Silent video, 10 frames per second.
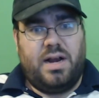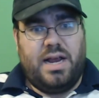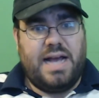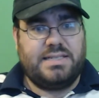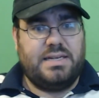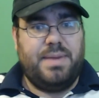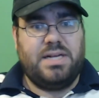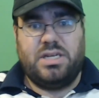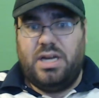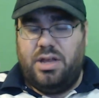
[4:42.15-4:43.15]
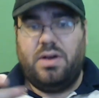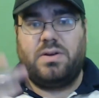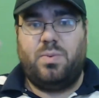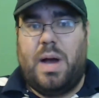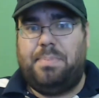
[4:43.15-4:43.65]
as I mentioned,
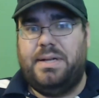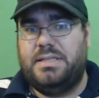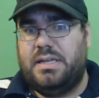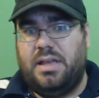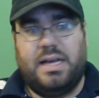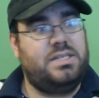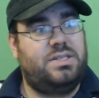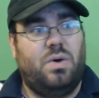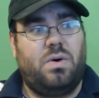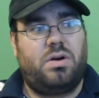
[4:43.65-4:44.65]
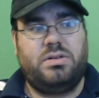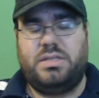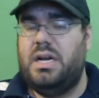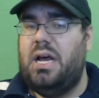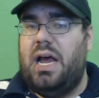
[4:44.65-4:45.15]
there's weapons like swords